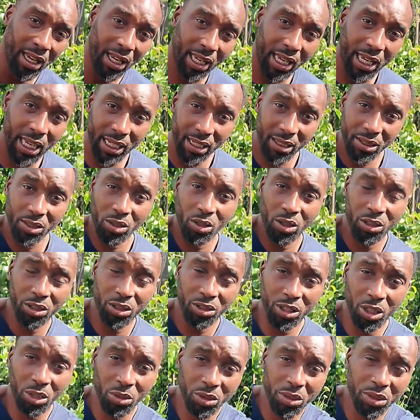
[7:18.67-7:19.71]
Again, it's got the
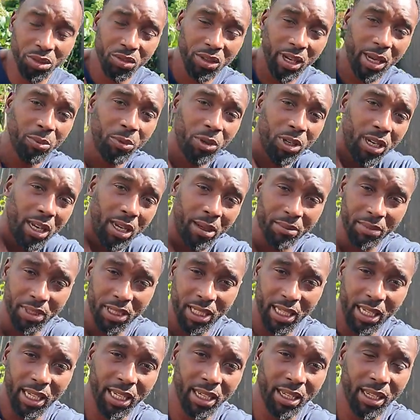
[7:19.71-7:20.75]
shoulder strap what comes
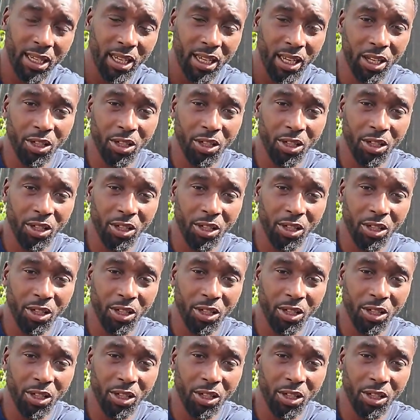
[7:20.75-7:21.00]
there.